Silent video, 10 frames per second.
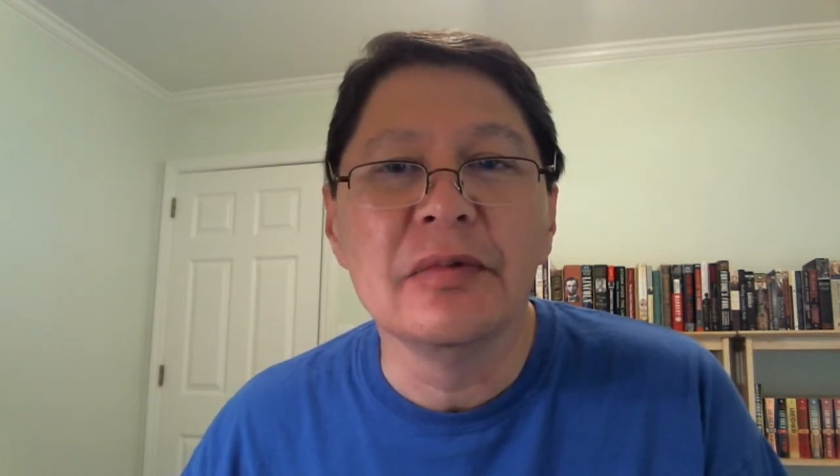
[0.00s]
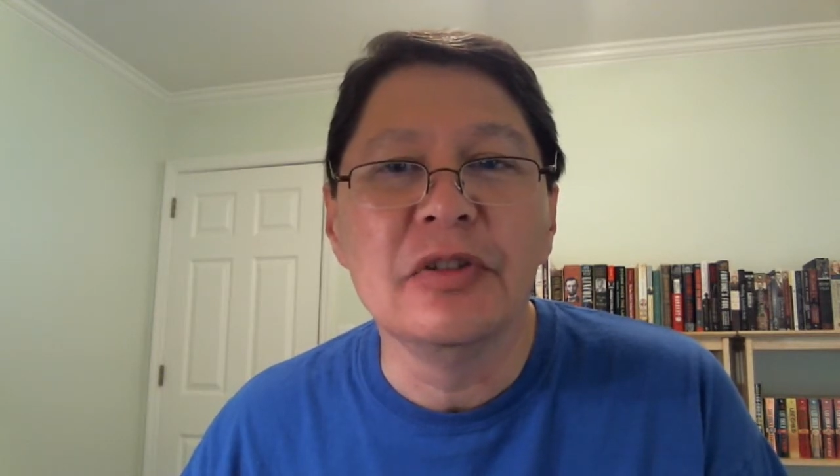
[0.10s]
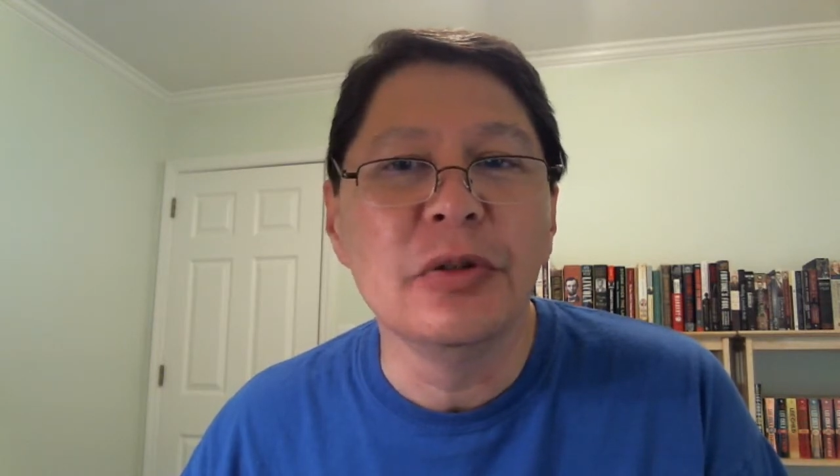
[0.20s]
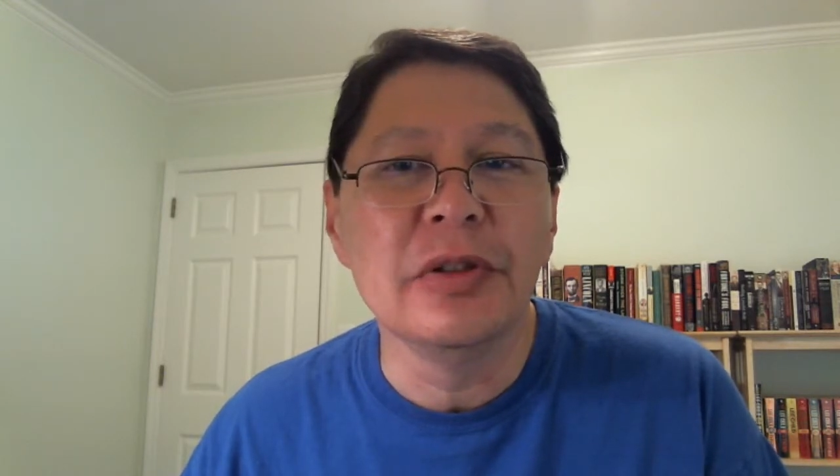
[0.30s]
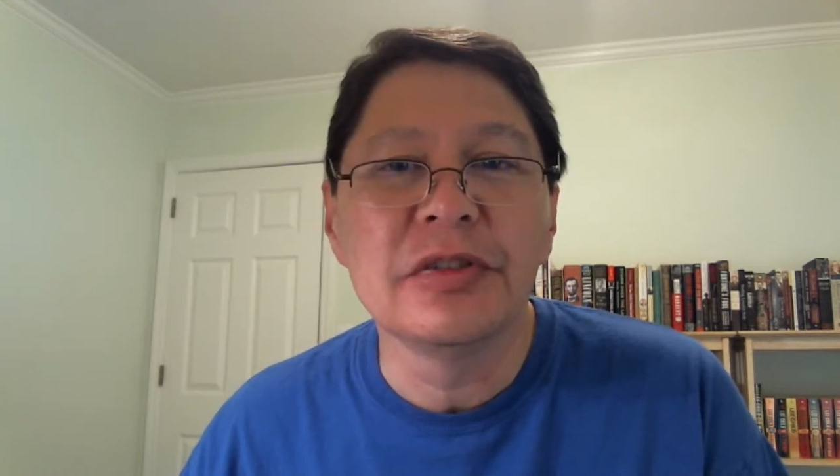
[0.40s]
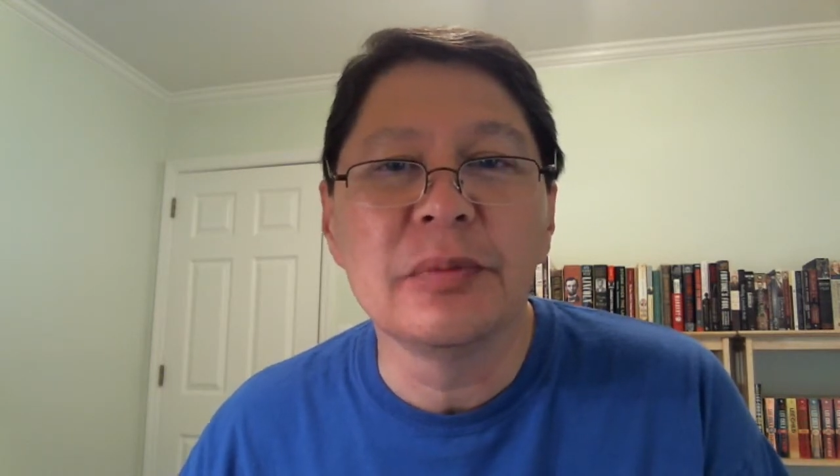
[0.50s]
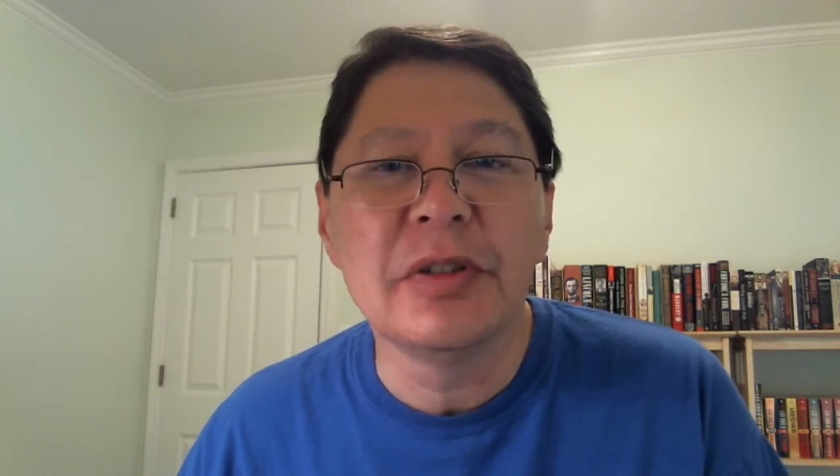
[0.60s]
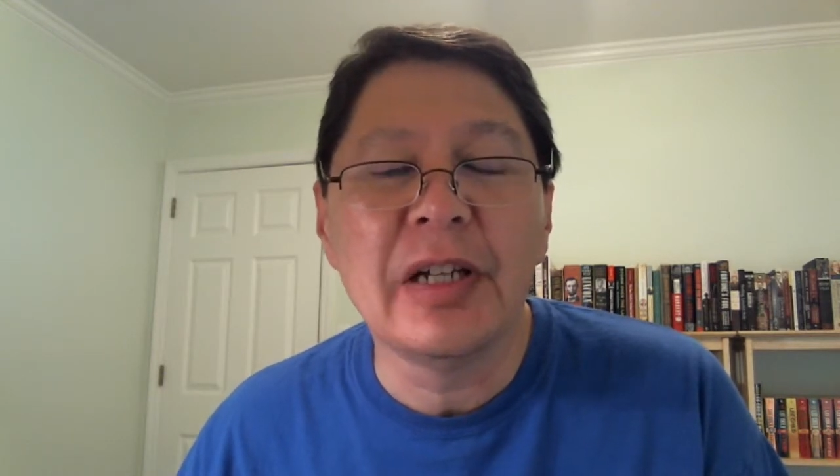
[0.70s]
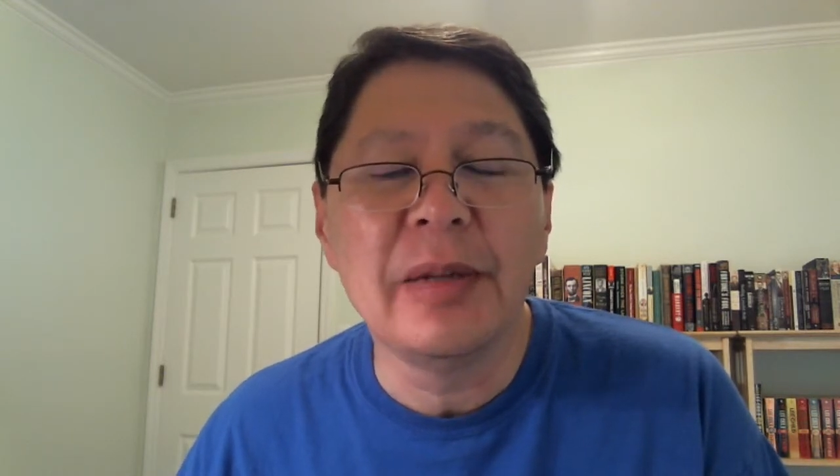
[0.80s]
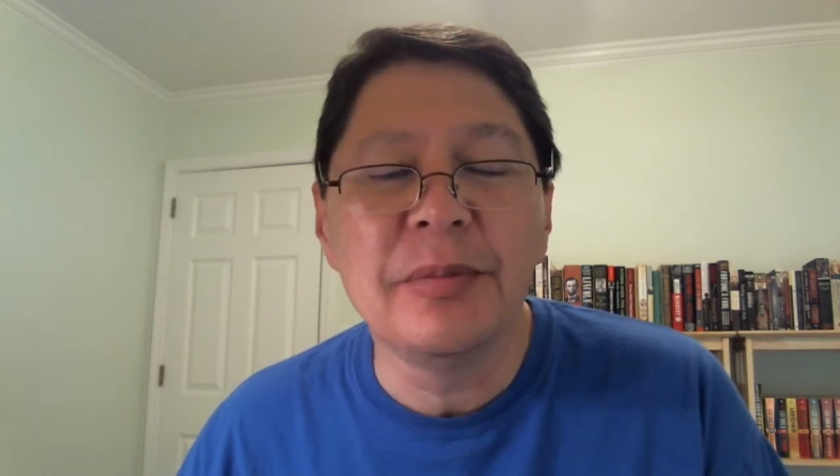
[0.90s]
doing some
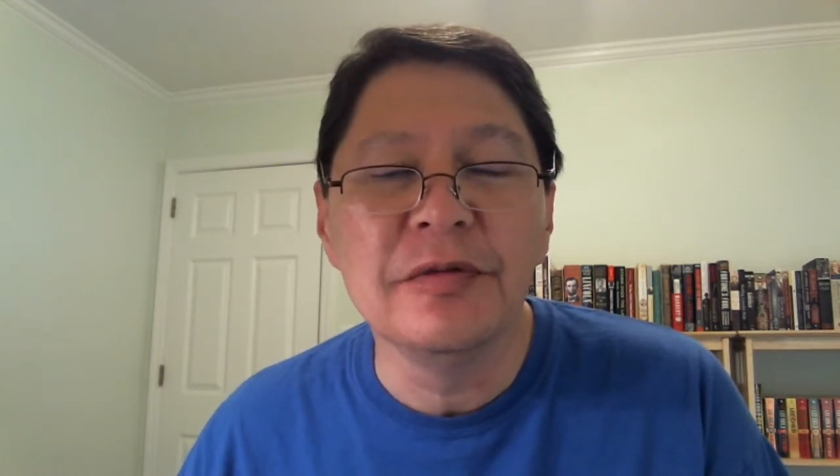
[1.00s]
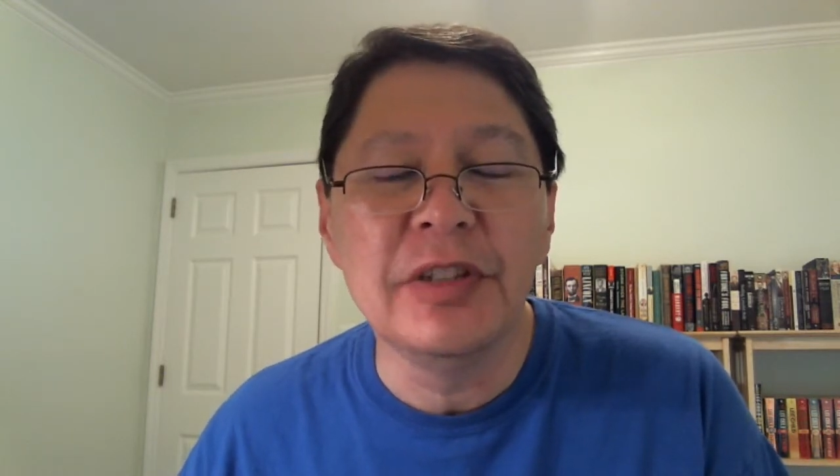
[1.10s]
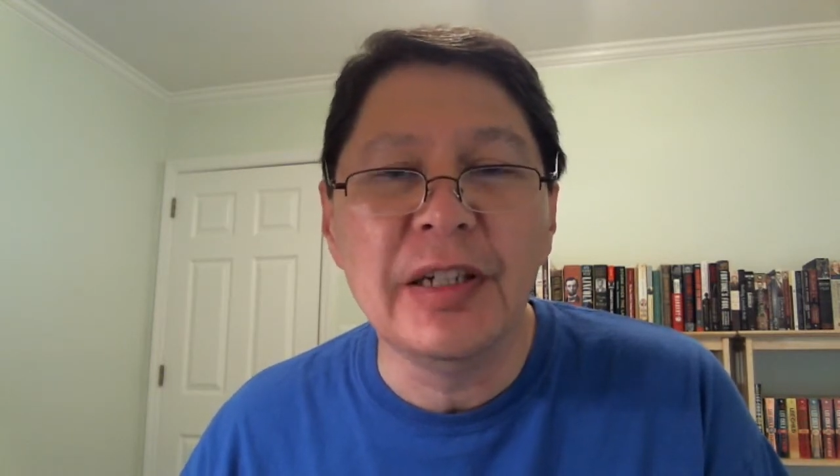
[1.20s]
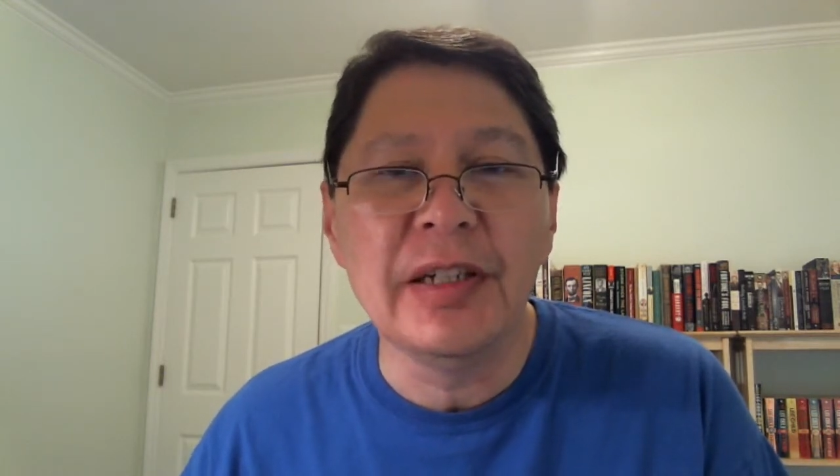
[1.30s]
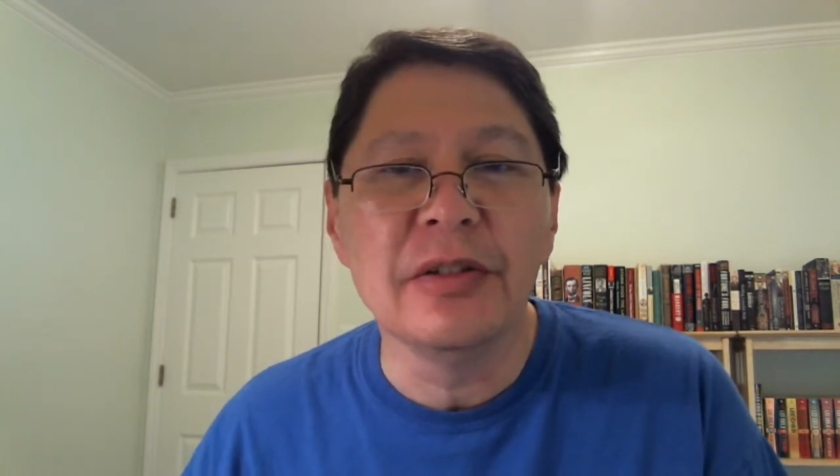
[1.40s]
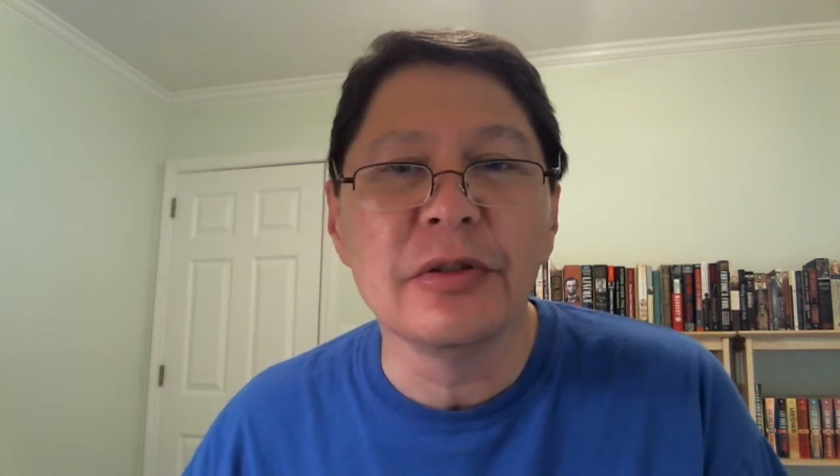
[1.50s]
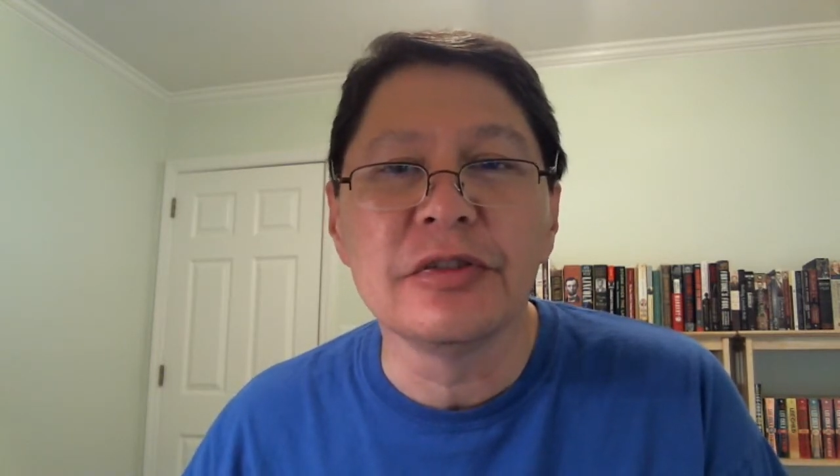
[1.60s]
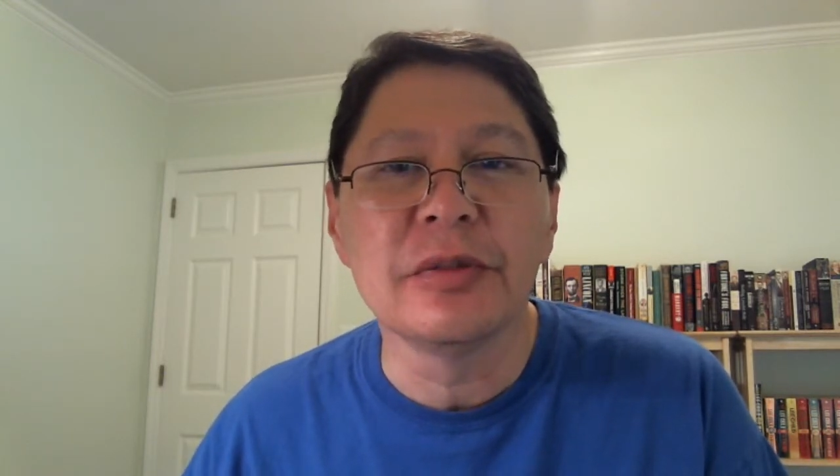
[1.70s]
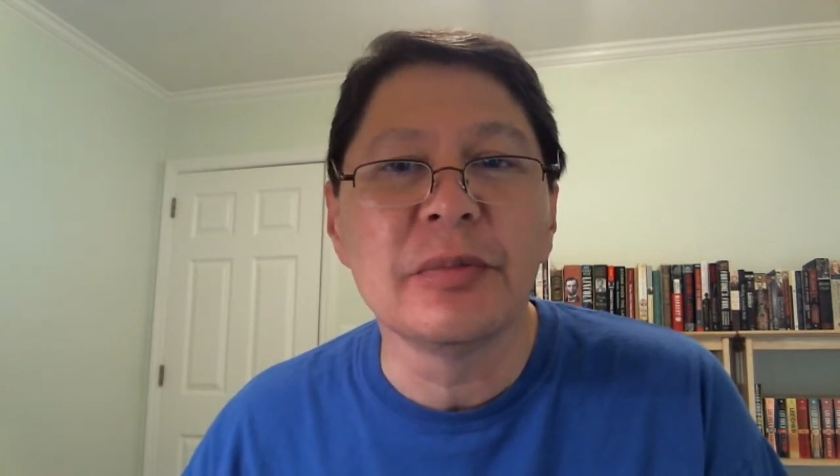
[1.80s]
type of deed, or